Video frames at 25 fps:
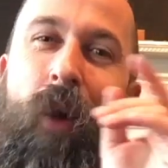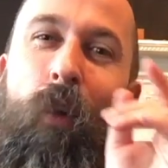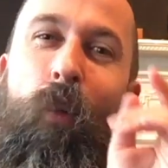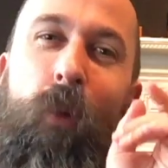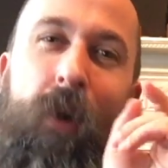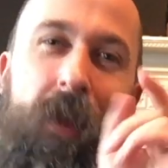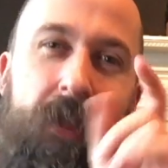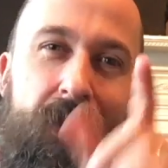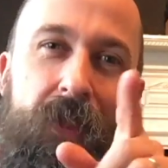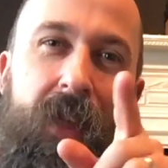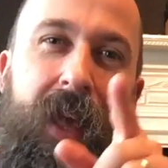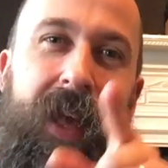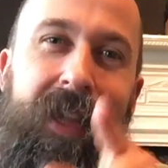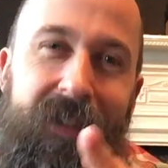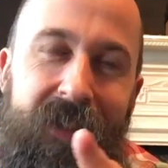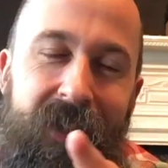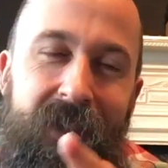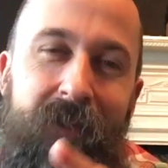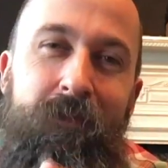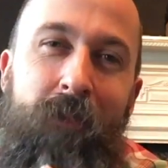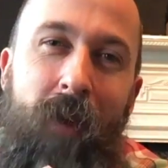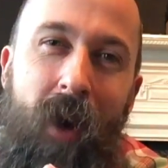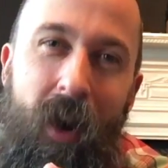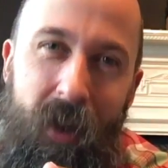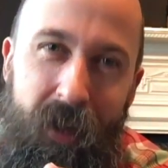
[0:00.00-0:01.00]
With that
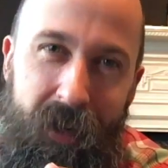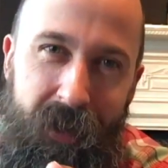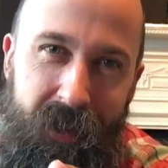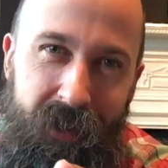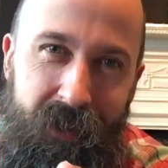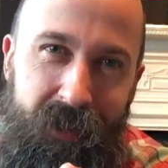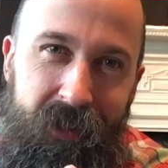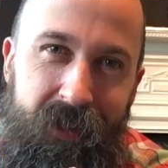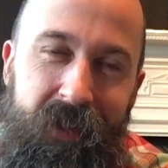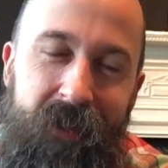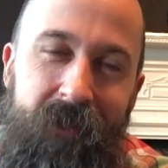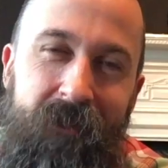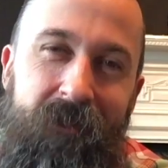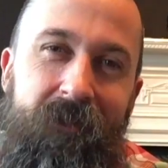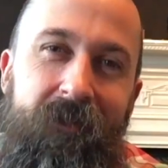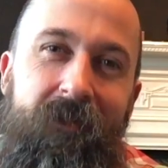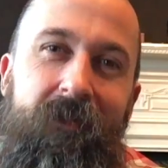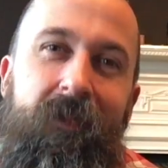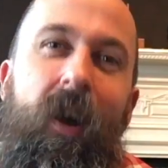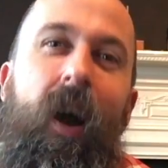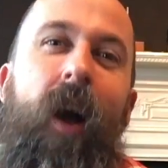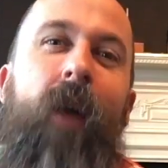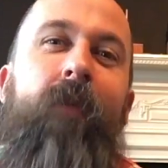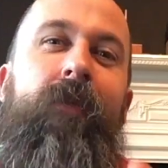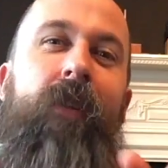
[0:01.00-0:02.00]
in mind,
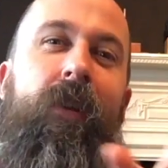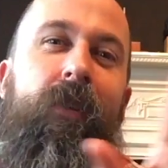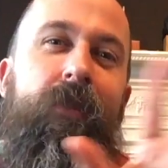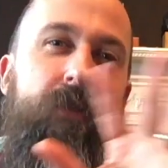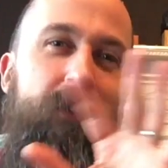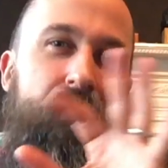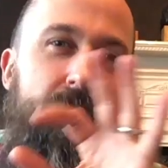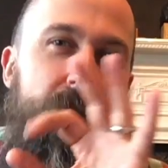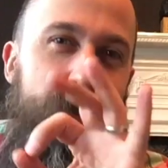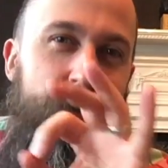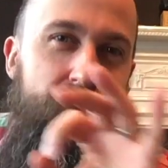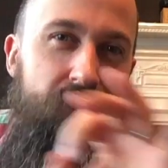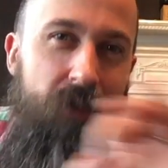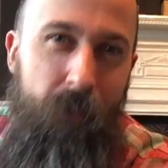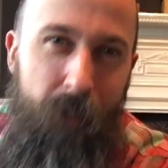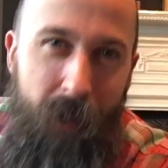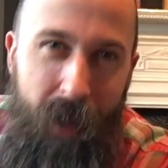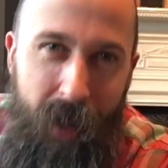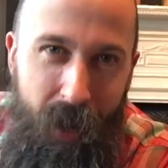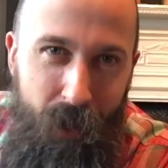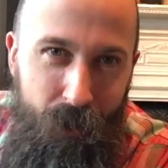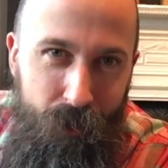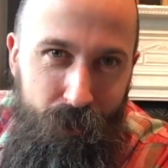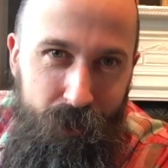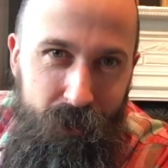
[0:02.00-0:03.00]
I'm going to strip
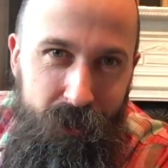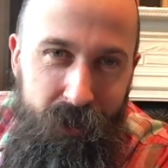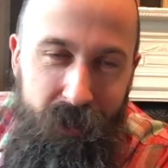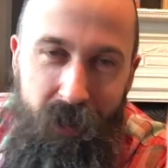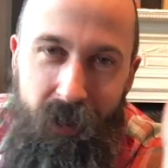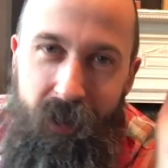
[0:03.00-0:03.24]
out